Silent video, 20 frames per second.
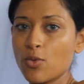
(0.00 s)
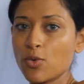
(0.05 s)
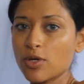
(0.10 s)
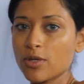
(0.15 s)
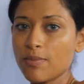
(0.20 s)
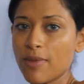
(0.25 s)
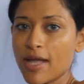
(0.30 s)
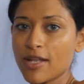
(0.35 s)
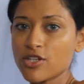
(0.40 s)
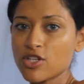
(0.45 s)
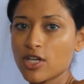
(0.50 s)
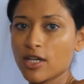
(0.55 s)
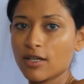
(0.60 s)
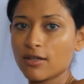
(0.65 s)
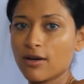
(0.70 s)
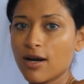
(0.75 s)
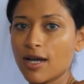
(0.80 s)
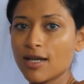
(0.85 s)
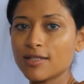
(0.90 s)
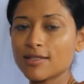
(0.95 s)
we're matching,
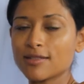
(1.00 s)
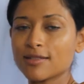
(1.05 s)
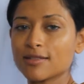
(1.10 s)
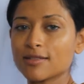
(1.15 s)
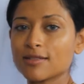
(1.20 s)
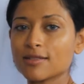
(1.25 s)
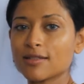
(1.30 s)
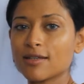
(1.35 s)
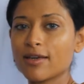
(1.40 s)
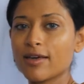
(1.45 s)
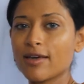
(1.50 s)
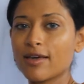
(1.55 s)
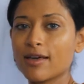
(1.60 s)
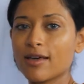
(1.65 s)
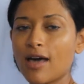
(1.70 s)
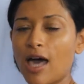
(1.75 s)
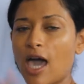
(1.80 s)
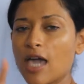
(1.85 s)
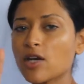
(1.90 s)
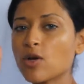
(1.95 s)
right?
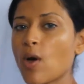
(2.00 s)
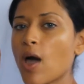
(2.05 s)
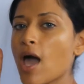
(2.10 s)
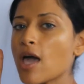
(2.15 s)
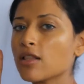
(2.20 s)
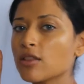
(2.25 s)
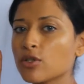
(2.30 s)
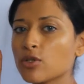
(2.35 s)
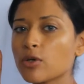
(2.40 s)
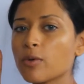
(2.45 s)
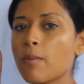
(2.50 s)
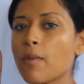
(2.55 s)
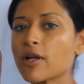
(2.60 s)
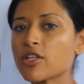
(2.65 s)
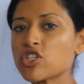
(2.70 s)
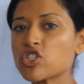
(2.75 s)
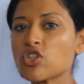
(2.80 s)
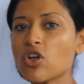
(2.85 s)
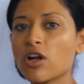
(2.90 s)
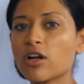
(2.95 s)
I know I look
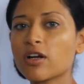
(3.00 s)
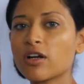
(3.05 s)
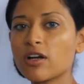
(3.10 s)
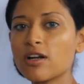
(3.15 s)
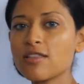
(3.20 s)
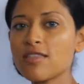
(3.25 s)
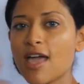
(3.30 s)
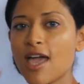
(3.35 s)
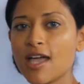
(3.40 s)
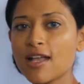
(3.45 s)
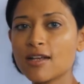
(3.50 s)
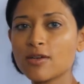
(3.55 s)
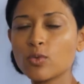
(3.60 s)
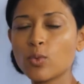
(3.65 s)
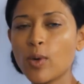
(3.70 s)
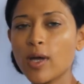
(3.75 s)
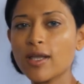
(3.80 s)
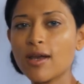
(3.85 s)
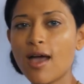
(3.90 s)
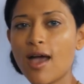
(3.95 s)
much darker than
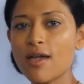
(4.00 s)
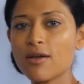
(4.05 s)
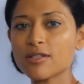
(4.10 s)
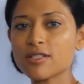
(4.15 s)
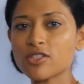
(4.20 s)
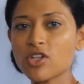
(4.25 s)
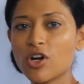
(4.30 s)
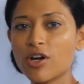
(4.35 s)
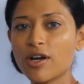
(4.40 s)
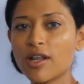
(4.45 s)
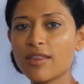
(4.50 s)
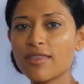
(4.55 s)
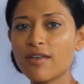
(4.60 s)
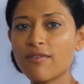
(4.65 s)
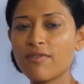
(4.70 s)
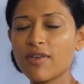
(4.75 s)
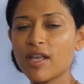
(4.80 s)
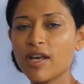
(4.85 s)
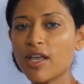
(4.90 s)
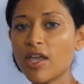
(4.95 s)
when I started the
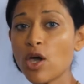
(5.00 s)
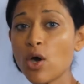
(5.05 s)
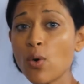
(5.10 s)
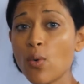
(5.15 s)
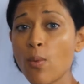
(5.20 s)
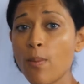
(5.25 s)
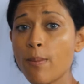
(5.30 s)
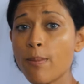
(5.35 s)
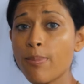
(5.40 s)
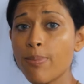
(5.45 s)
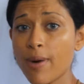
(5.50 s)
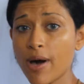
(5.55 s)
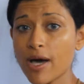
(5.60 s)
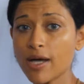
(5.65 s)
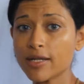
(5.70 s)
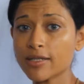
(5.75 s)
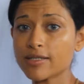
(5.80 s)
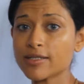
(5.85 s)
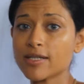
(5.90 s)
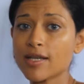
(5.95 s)
video,
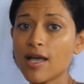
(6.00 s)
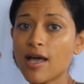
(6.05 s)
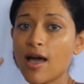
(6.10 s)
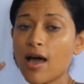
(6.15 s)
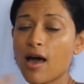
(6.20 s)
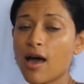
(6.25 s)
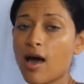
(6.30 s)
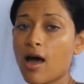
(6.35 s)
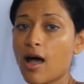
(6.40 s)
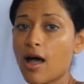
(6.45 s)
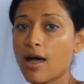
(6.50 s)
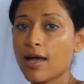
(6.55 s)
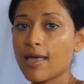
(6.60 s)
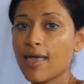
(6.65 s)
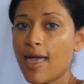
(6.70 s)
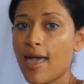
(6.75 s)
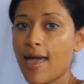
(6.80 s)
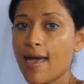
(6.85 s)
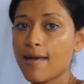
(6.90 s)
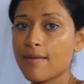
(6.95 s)
but I
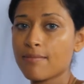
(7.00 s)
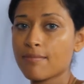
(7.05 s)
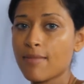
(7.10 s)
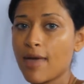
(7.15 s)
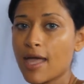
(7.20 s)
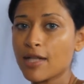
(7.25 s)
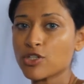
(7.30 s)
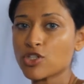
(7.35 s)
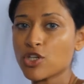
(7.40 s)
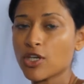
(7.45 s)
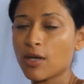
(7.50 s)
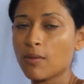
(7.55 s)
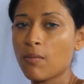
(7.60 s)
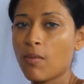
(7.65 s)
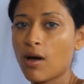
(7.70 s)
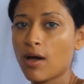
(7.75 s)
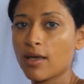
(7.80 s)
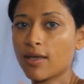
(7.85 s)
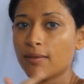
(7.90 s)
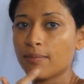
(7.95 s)
am matching
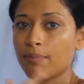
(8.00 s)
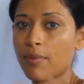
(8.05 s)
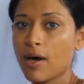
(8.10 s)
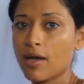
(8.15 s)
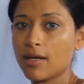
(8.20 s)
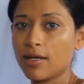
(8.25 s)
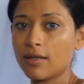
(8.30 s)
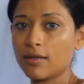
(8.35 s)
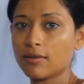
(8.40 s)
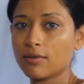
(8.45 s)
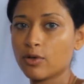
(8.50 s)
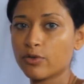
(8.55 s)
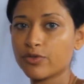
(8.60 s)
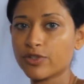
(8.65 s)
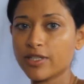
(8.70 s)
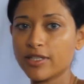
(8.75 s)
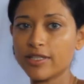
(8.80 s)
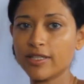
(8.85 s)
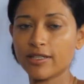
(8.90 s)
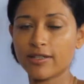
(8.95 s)
my body over
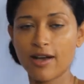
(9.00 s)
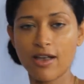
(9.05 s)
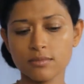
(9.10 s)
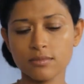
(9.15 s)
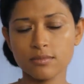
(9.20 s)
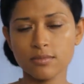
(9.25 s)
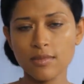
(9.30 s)
here.